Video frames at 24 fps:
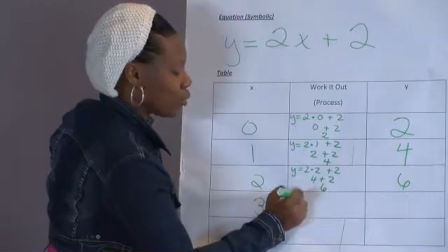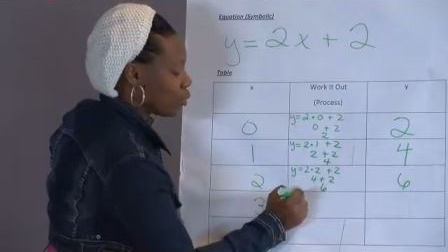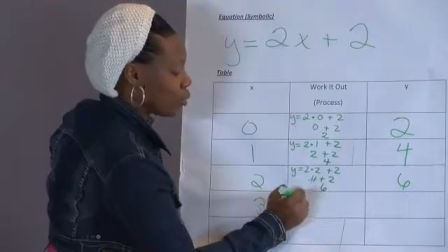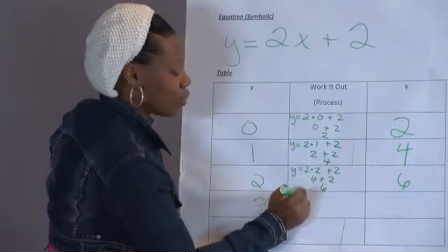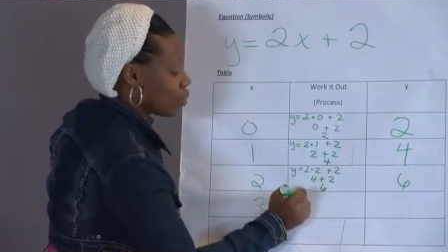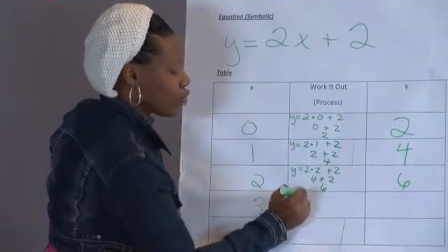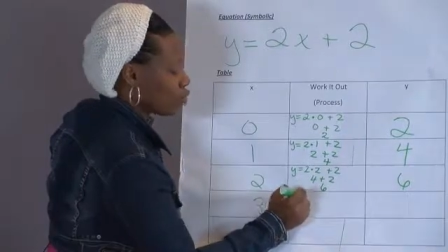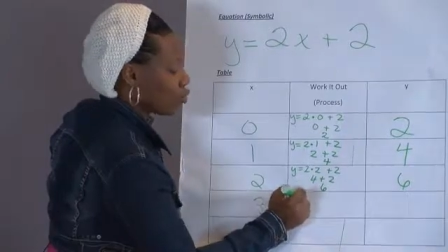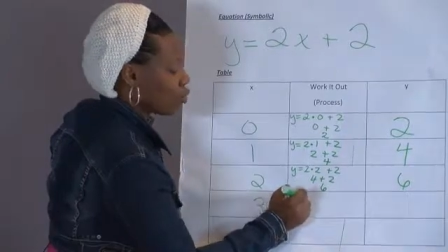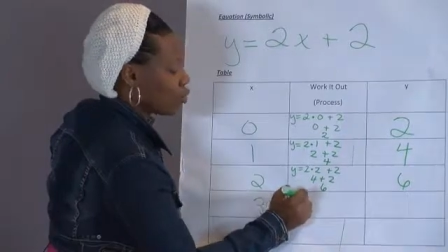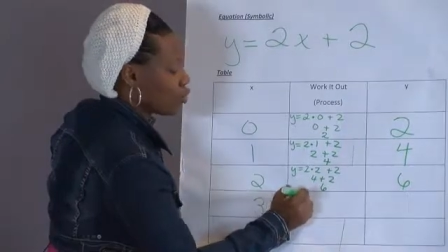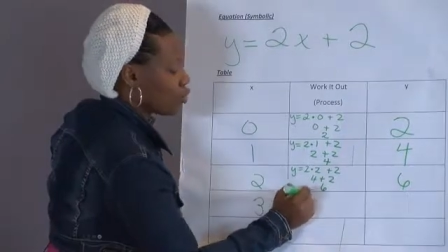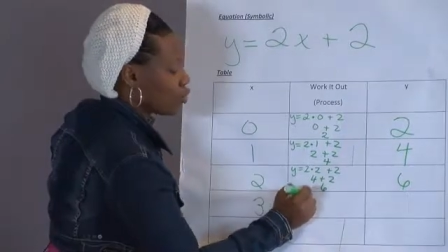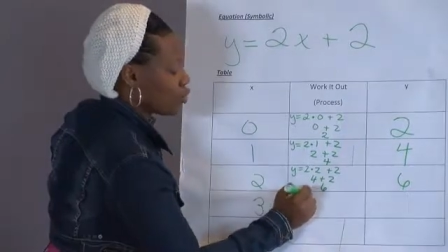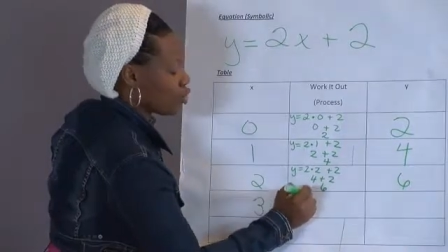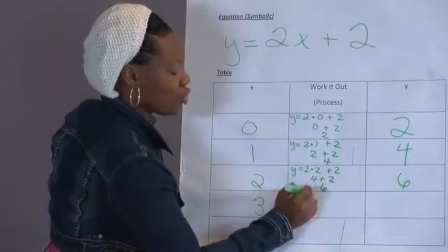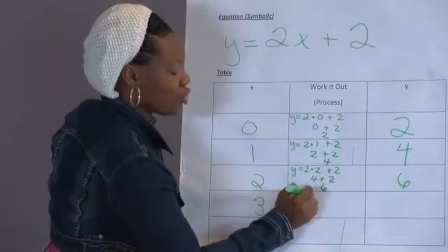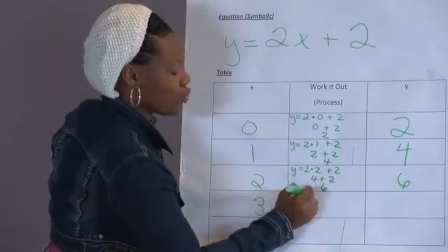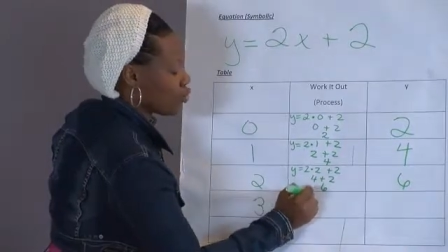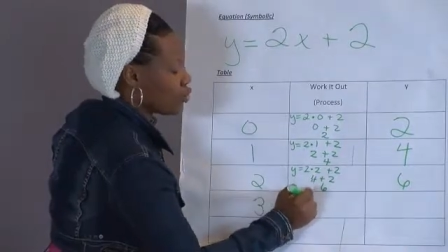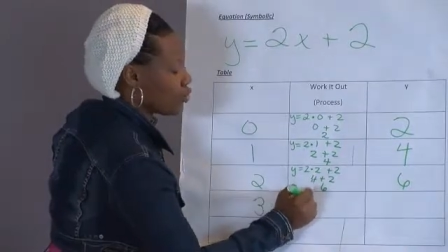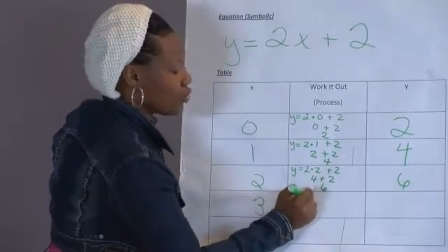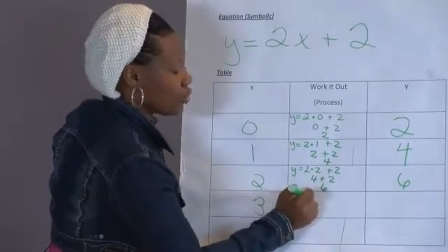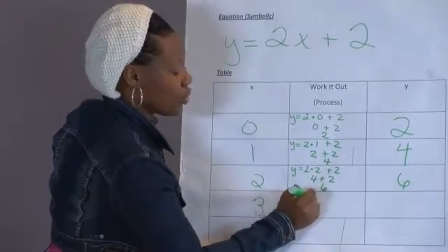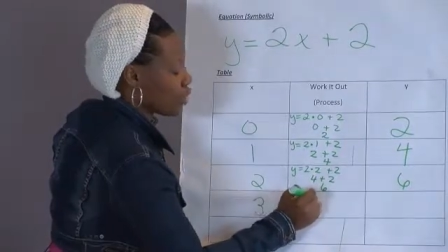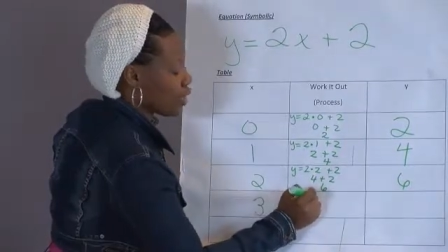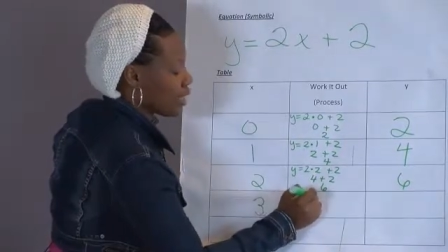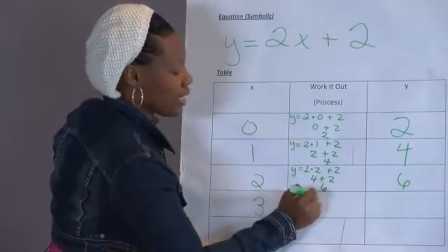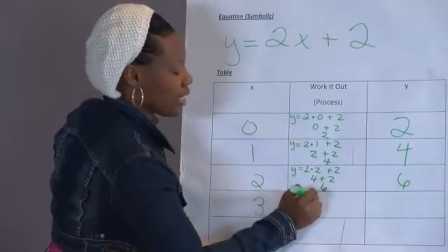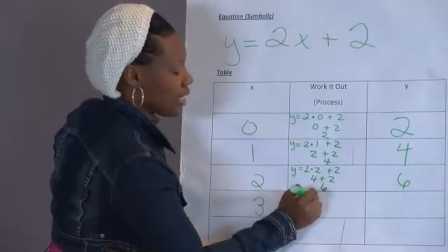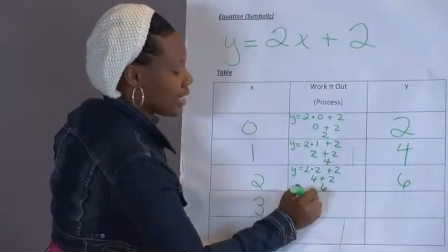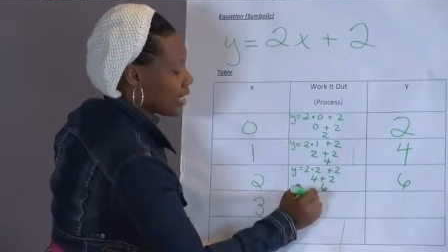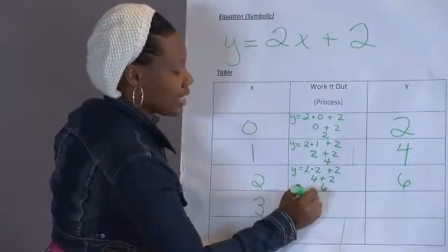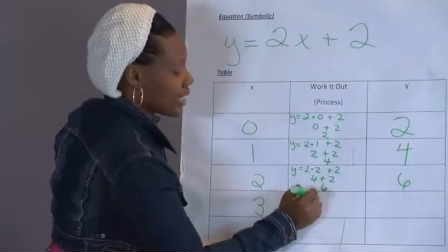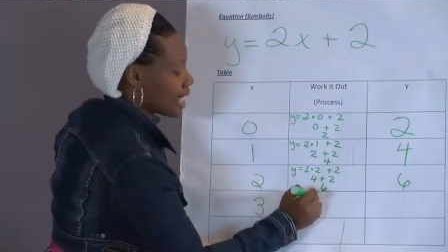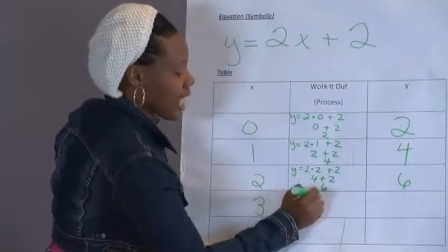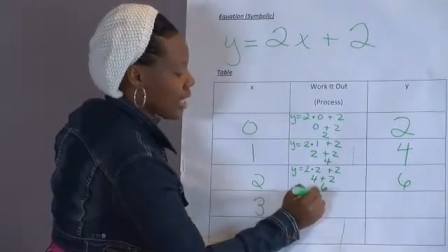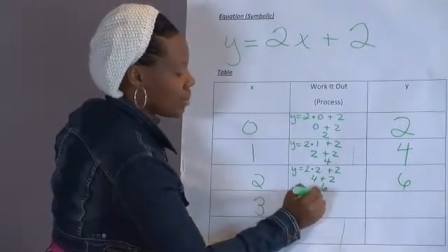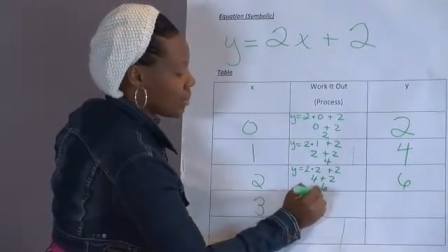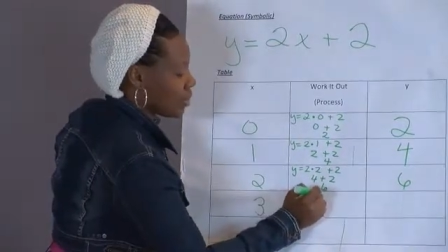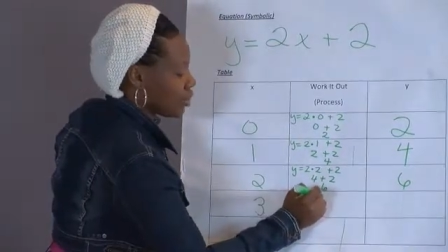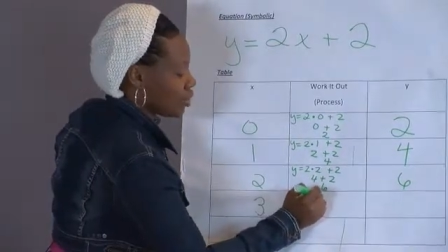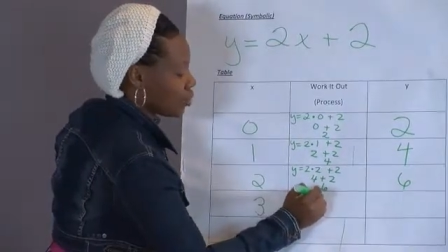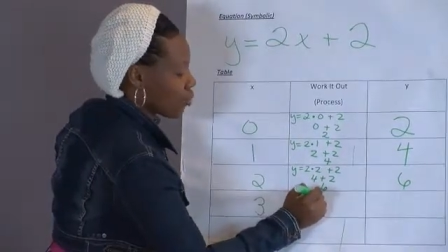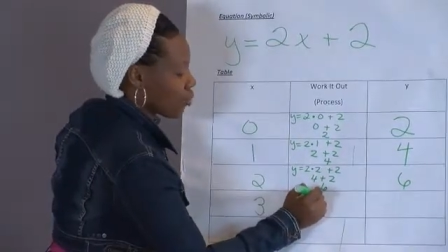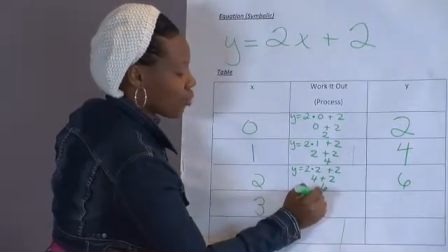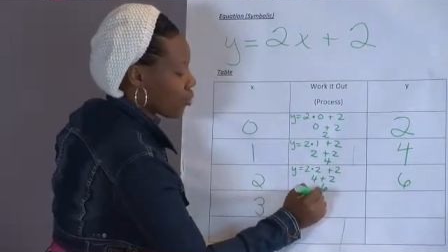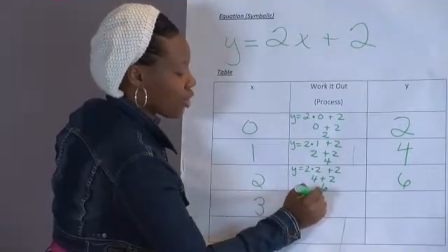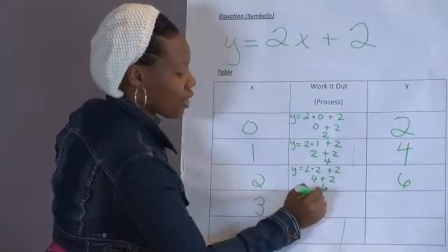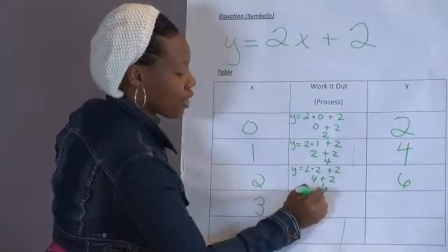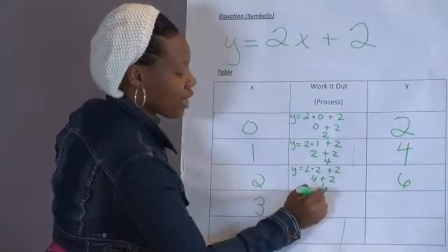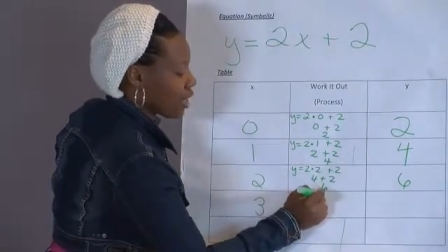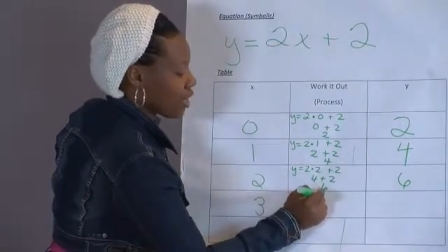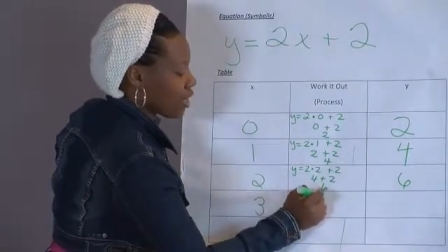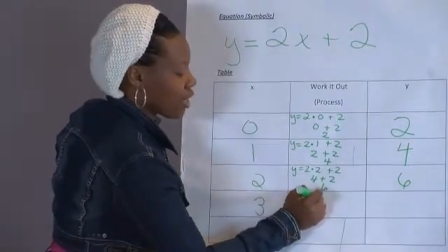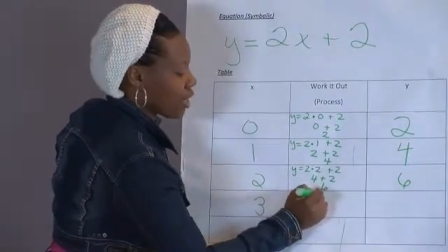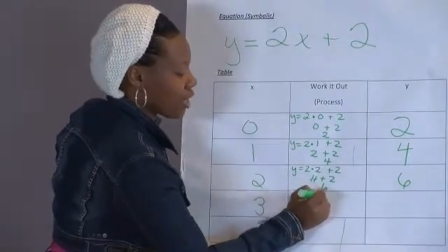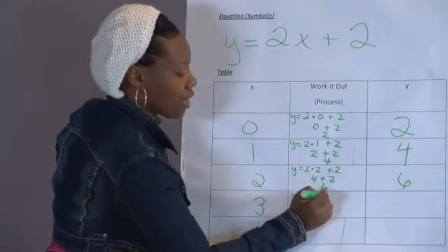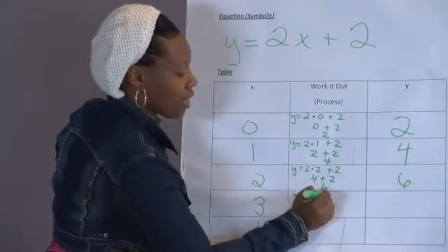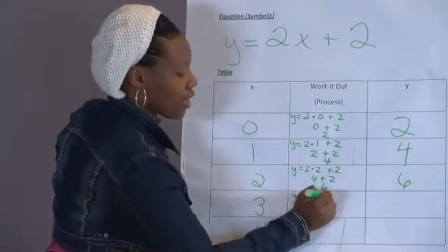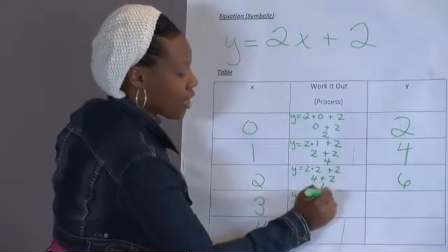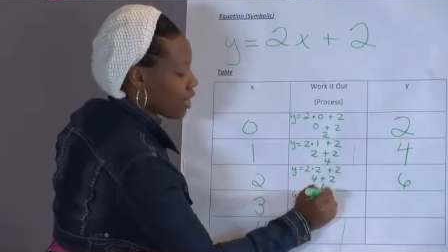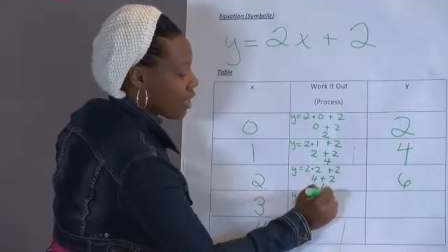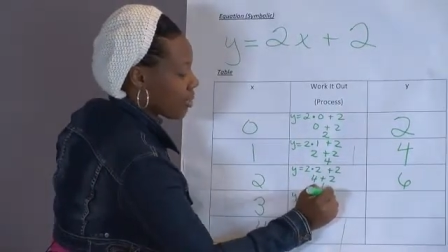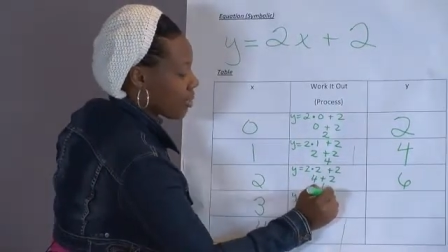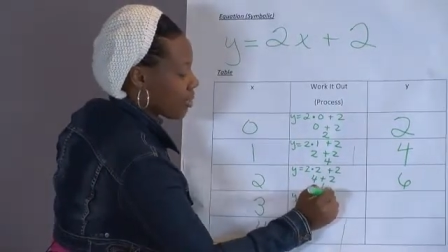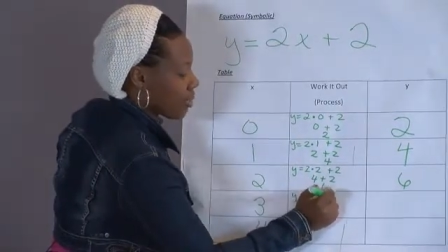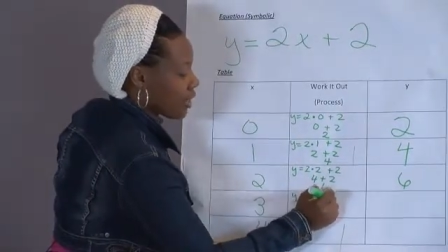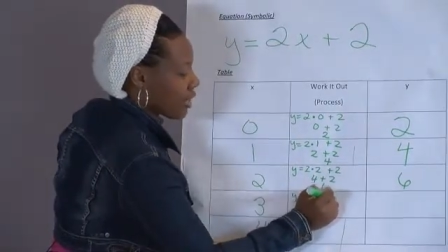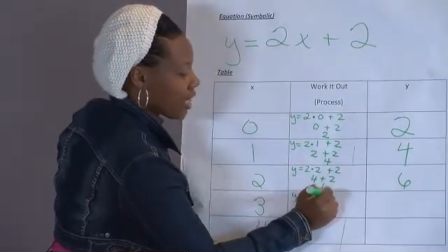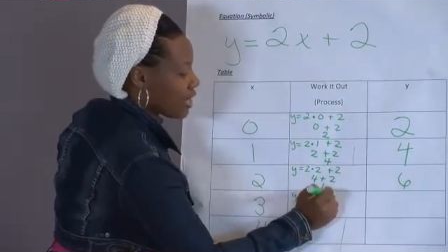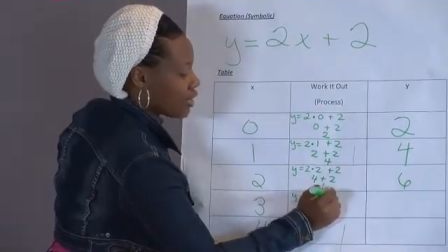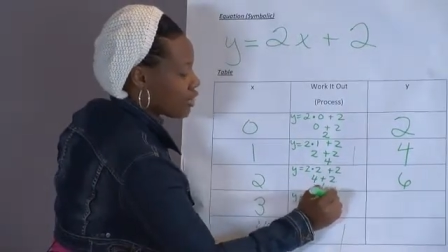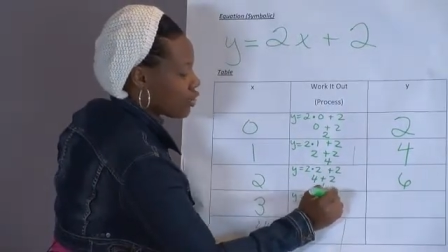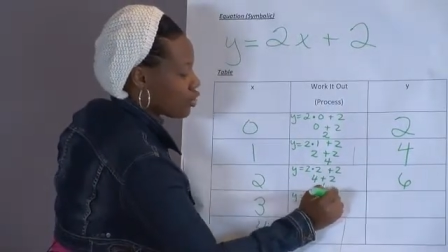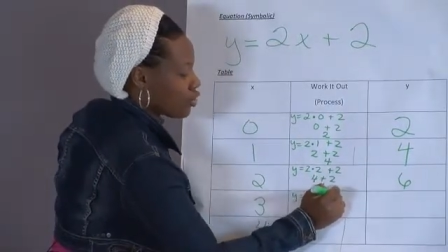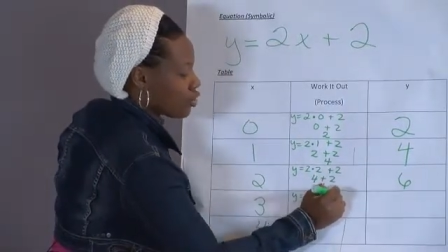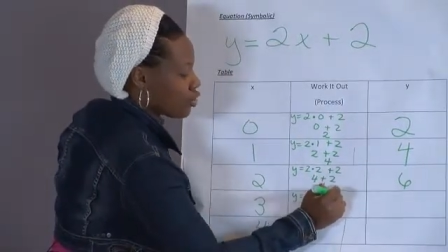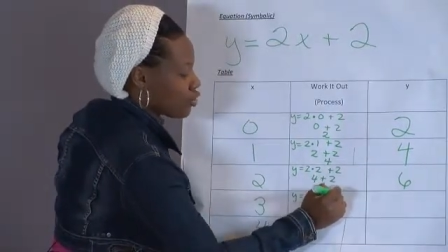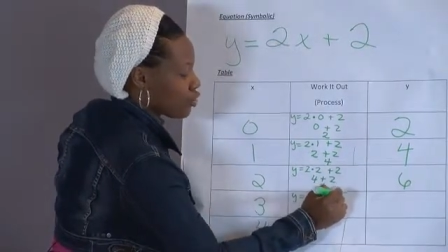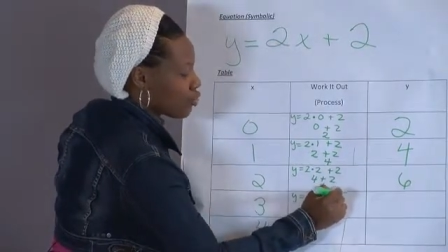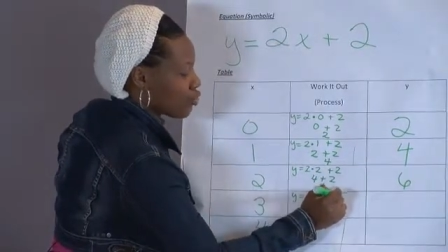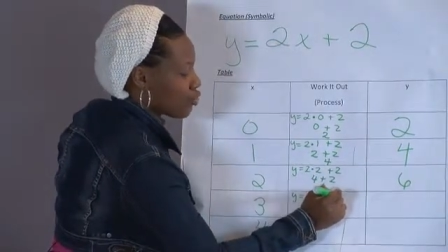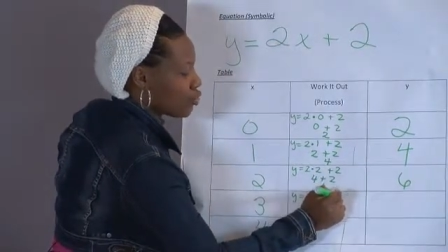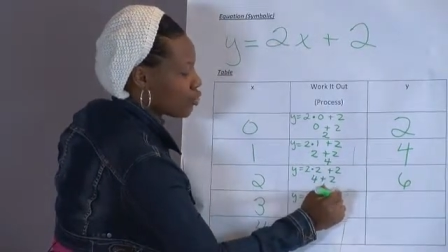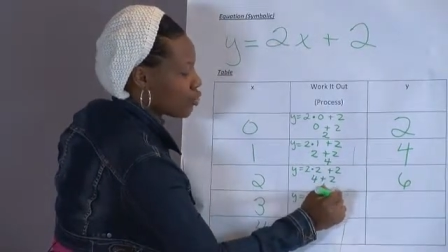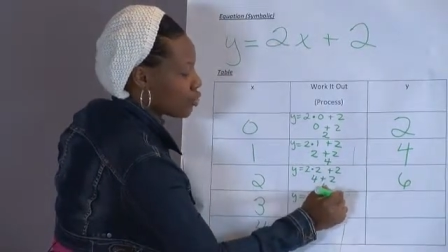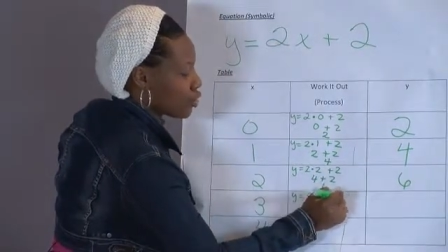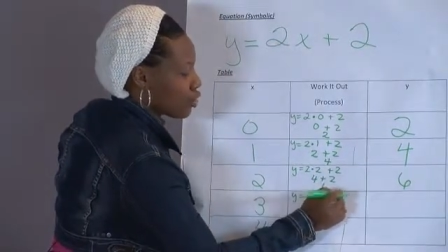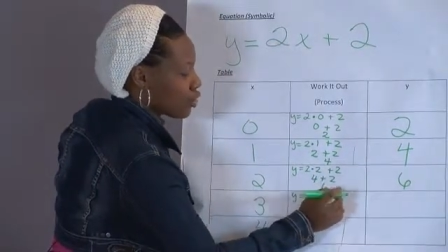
to 2 times 3 plus 2.